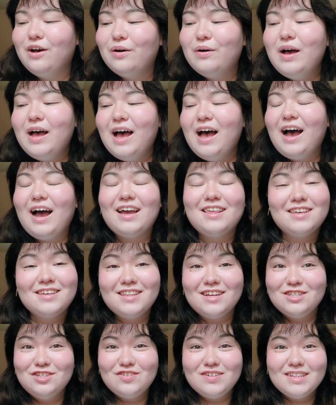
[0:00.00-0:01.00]
so I think
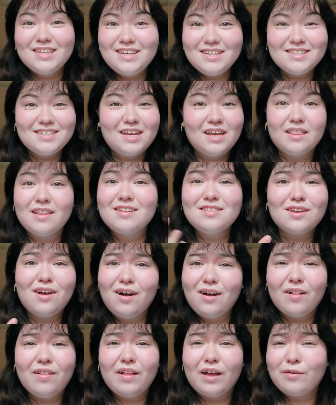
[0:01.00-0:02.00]
that's really easy and that's
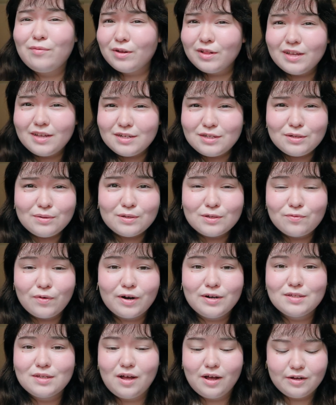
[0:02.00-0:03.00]
all I really do as
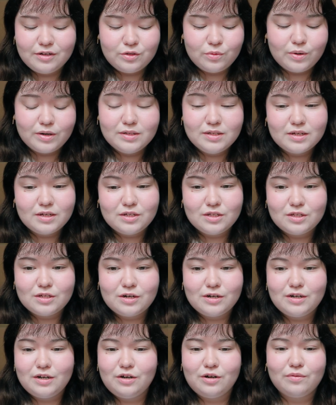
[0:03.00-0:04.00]
far as contour is
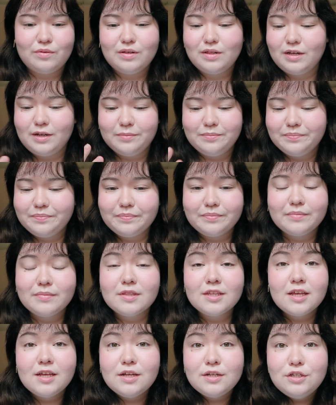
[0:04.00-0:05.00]
concerned. I don't really
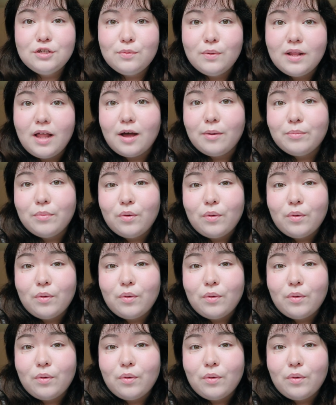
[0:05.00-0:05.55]
do a lot